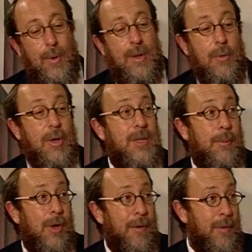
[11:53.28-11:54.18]
the
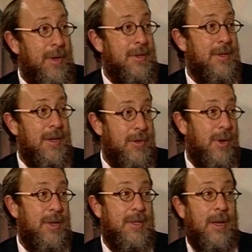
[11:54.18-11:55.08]
municipal governance in
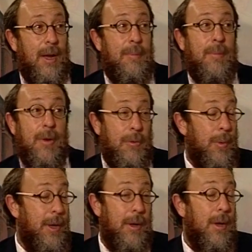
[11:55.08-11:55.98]
Israel is set up, and by the
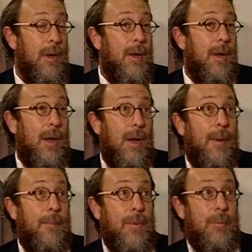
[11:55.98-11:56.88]
way,
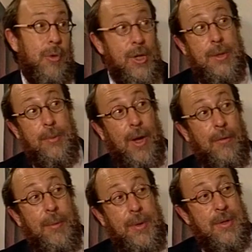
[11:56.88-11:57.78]
municipal
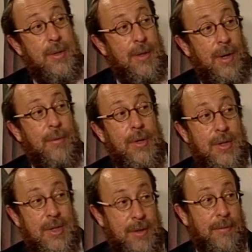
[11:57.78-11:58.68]

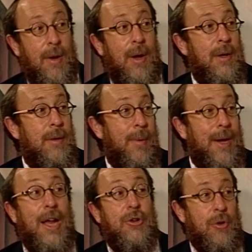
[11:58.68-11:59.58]
governance is defined
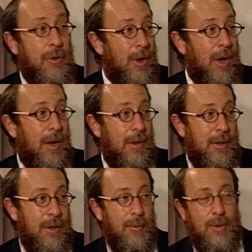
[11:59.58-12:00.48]
by national law.
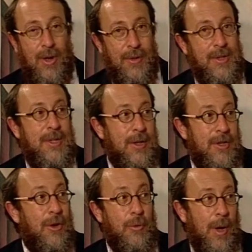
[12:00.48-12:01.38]
In other words, all the
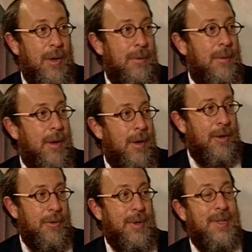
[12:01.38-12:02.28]
cities are run
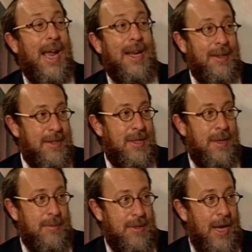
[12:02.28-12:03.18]
under exactly the
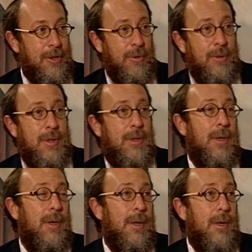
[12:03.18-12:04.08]
same statutes.
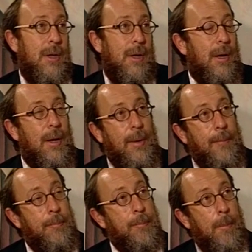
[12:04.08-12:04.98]

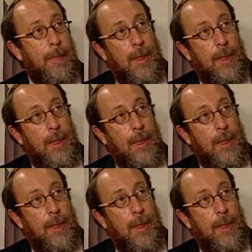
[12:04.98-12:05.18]
In